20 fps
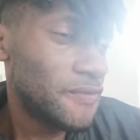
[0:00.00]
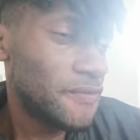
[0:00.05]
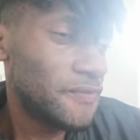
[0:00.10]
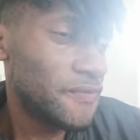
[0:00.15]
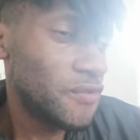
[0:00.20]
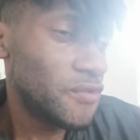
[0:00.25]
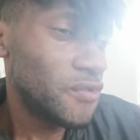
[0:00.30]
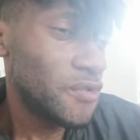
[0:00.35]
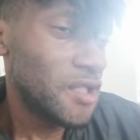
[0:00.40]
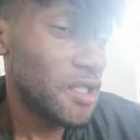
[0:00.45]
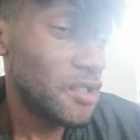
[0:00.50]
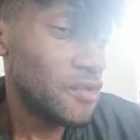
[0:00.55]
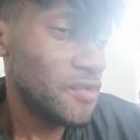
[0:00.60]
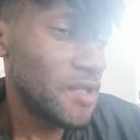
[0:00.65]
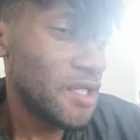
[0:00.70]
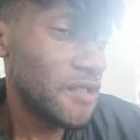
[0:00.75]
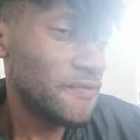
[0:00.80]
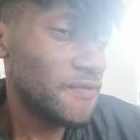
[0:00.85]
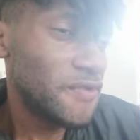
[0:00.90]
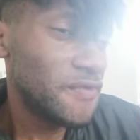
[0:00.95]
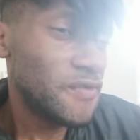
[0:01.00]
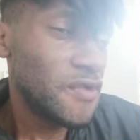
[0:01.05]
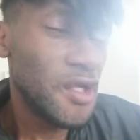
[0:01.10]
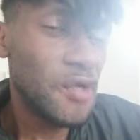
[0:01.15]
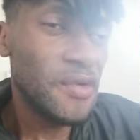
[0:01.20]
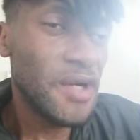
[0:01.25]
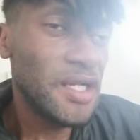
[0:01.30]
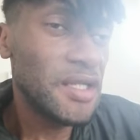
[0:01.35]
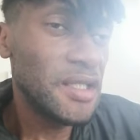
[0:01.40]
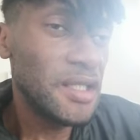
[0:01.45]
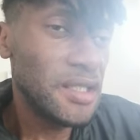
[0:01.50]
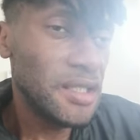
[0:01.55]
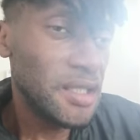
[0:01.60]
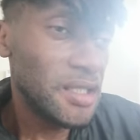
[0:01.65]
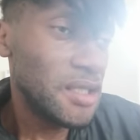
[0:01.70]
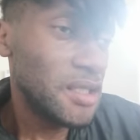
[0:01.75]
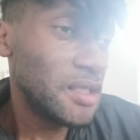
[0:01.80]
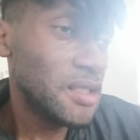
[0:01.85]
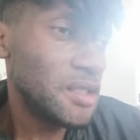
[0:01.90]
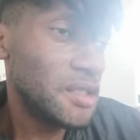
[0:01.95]
40 grand, 50 grand a
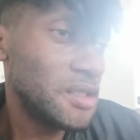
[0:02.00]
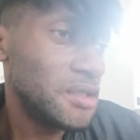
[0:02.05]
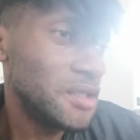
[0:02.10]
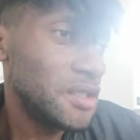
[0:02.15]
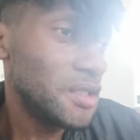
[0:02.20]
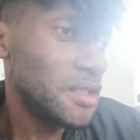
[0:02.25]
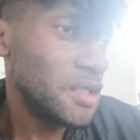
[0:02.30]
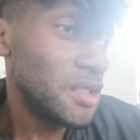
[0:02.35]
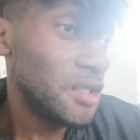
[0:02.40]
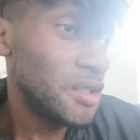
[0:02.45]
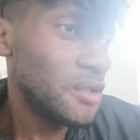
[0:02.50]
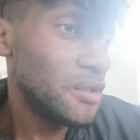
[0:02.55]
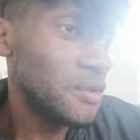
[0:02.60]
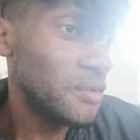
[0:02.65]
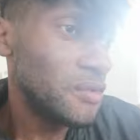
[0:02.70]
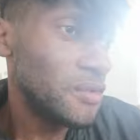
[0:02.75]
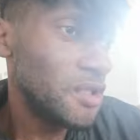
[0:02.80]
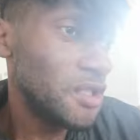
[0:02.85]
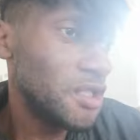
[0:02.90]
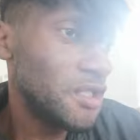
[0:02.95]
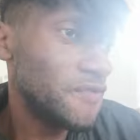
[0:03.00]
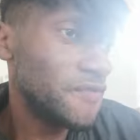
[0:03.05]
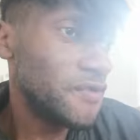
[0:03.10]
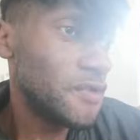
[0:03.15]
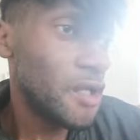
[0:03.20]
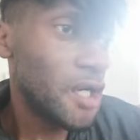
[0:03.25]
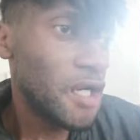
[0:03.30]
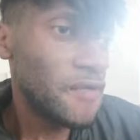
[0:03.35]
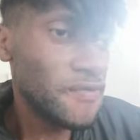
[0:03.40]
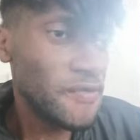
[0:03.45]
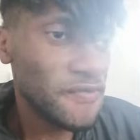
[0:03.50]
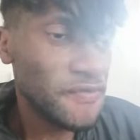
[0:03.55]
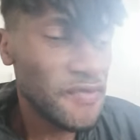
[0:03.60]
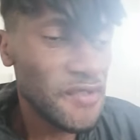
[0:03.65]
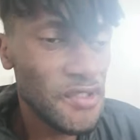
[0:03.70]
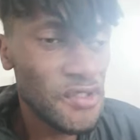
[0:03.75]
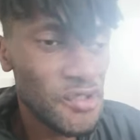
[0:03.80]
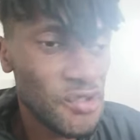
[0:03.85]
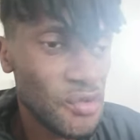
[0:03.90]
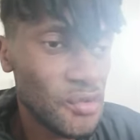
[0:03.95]
year, you know, you've got
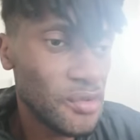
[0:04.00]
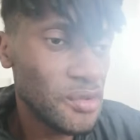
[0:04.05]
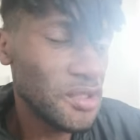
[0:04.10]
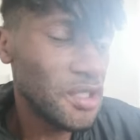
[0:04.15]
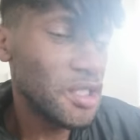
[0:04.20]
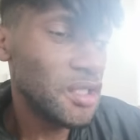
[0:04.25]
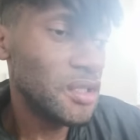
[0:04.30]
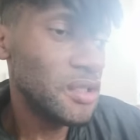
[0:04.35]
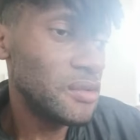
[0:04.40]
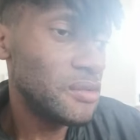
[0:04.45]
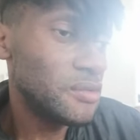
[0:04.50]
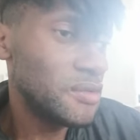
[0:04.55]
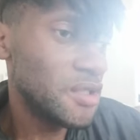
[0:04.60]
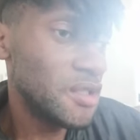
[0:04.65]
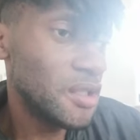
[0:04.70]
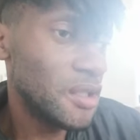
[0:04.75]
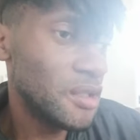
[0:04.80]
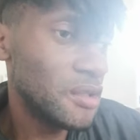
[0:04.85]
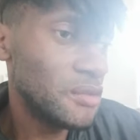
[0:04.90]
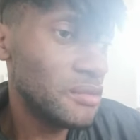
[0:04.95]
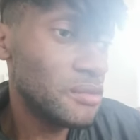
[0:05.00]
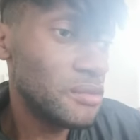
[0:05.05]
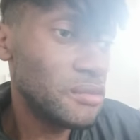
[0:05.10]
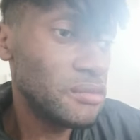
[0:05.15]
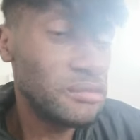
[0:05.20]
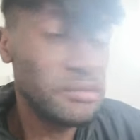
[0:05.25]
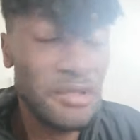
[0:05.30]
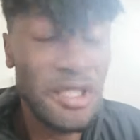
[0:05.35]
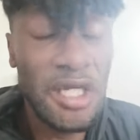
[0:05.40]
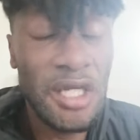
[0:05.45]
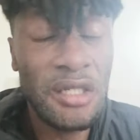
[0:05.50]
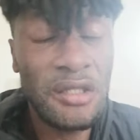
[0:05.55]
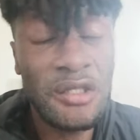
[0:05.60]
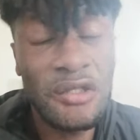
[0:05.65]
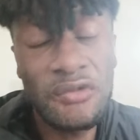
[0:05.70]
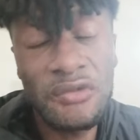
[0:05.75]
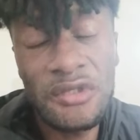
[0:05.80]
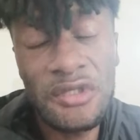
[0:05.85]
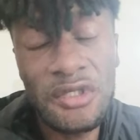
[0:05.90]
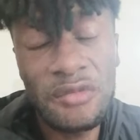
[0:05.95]
everything sorted, you know. Yeah,
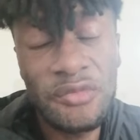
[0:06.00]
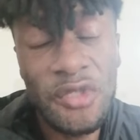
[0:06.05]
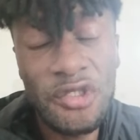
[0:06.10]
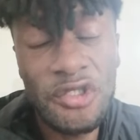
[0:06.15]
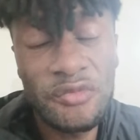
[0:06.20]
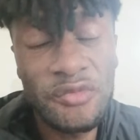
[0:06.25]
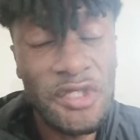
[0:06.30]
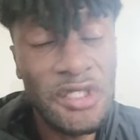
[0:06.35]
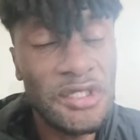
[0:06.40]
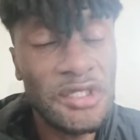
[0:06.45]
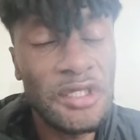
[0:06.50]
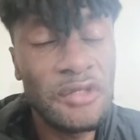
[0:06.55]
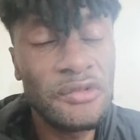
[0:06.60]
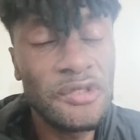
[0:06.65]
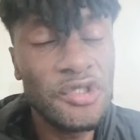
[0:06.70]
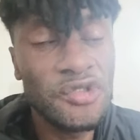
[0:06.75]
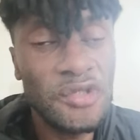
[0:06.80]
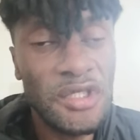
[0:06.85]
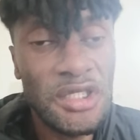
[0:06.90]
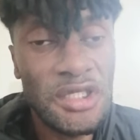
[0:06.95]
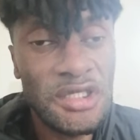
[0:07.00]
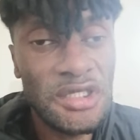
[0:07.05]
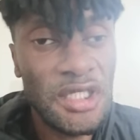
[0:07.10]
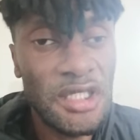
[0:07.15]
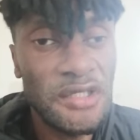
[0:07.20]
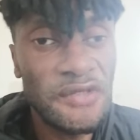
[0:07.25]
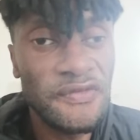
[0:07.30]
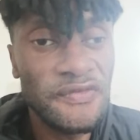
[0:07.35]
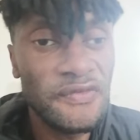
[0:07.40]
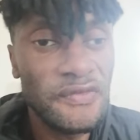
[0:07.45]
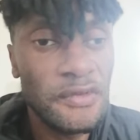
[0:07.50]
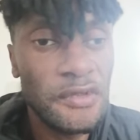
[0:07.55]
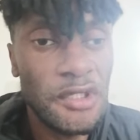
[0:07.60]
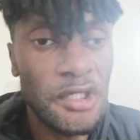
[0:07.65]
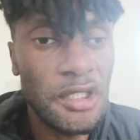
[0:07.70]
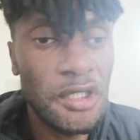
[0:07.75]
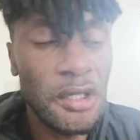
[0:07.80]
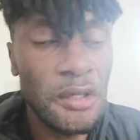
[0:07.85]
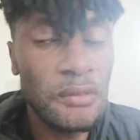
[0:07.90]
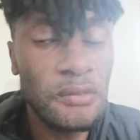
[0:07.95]
go by all means, go and treat yourself,
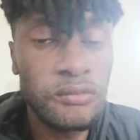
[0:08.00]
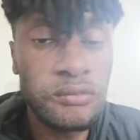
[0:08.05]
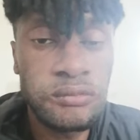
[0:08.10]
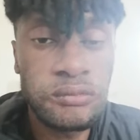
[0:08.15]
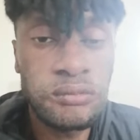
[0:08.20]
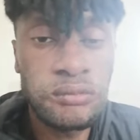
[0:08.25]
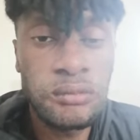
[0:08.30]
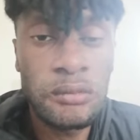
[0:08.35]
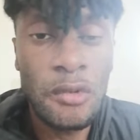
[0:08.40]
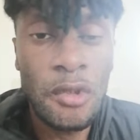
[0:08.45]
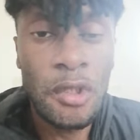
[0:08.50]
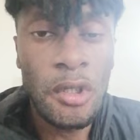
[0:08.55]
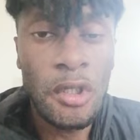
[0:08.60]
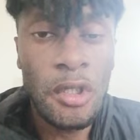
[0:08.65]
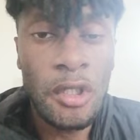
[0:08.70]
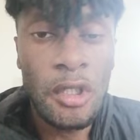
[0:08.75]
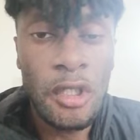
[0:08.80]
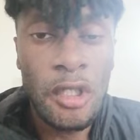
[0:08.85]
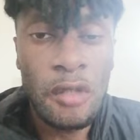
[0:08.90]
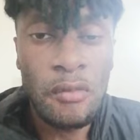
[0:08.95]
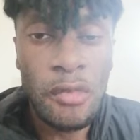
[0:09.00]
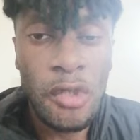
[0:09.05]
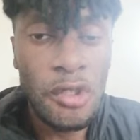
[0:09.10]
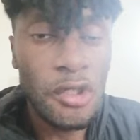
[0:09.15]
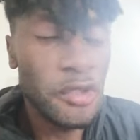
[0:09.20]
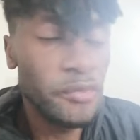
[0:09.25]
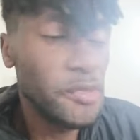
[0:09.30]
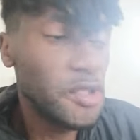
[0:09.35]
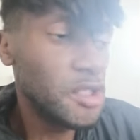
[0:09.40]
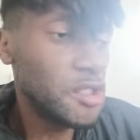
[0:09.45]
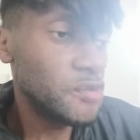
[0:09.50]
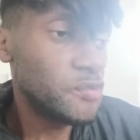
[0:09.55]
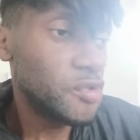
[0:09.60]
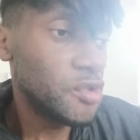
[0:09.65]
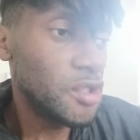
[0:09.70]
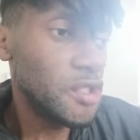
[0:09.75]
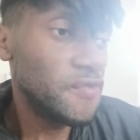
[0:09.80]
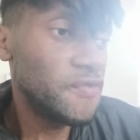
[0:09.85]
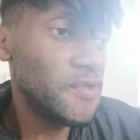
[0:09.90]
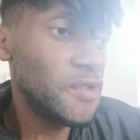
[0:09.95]
you know. By all means.
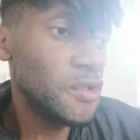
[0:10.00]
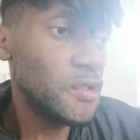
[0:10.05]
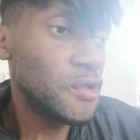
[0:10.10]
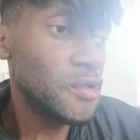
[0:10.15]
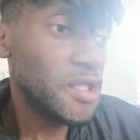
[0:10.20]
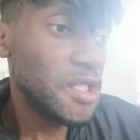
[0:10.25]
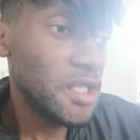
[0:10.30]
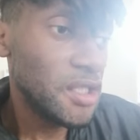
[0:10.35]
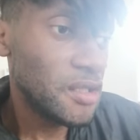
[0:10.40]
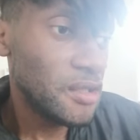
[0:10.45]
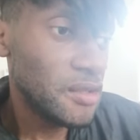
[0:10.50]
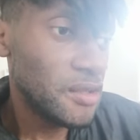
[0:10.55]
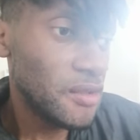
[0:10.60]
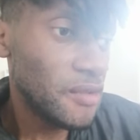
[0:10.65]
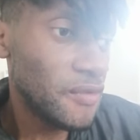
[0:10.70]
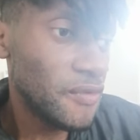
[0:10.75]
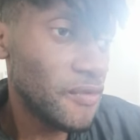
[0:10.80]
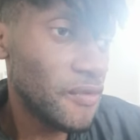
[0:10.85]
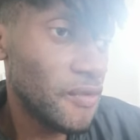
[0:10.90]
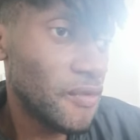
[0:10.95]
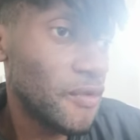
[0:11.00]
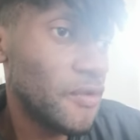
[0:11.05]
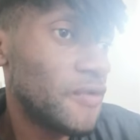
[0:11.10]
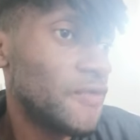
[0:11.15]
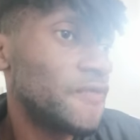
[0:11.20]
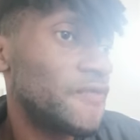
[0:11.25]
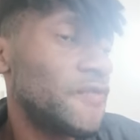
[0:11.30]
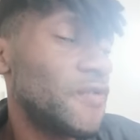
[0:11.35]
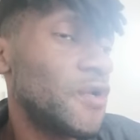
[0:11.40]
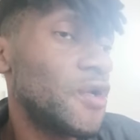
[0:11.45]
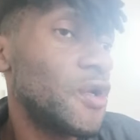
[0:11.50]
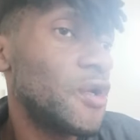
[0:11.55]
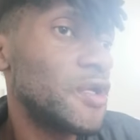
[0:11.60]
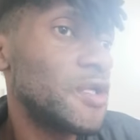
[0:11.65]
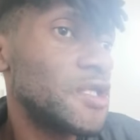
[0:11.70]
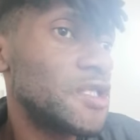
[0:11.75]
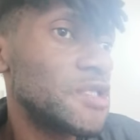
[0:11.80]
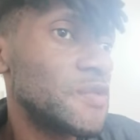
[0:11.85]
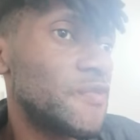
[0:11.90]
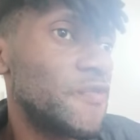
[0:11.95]
But if you're looking for
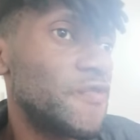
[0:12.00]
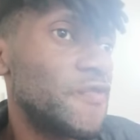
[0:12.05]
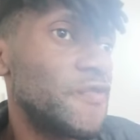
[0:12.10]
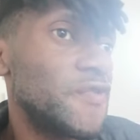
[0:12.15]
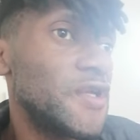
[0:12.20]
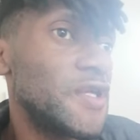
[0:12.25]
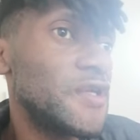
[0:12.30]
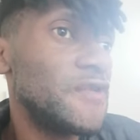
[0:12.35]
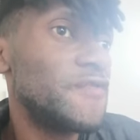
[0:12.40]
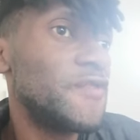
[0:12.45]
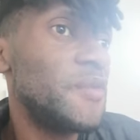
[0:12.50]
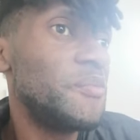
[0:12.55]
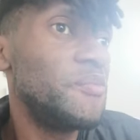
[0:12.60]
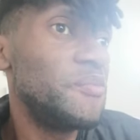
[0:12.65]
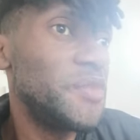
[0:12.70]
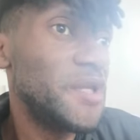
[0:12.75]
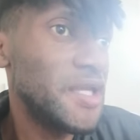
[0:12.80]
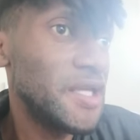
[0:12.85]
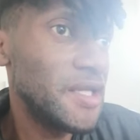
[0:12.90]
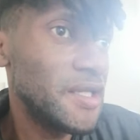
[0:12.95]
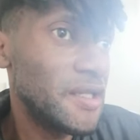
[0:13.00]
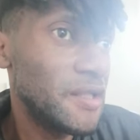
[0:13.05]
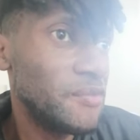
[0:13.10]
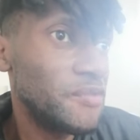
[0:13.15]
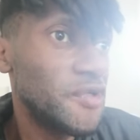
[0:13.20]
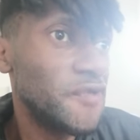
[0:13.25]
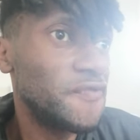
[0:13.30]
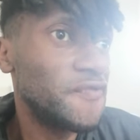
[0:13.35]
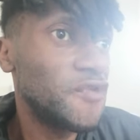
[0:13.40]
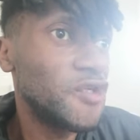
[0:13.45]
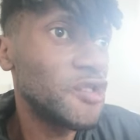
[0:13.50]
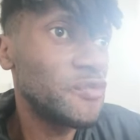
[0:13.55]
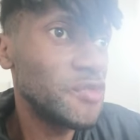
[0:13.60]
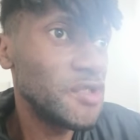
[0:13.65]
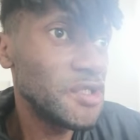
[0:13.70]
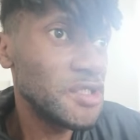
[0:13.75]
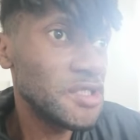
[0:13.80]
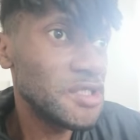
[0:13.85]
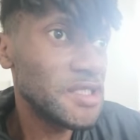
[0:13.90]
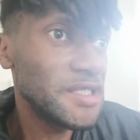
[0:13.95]
like something with a big
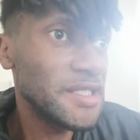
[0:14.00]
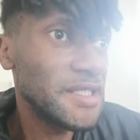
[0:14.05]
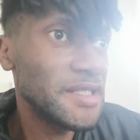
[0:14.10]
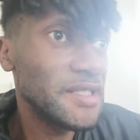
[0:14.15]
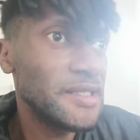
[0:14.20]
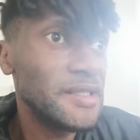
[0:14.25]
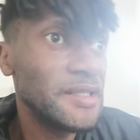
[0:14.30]
performance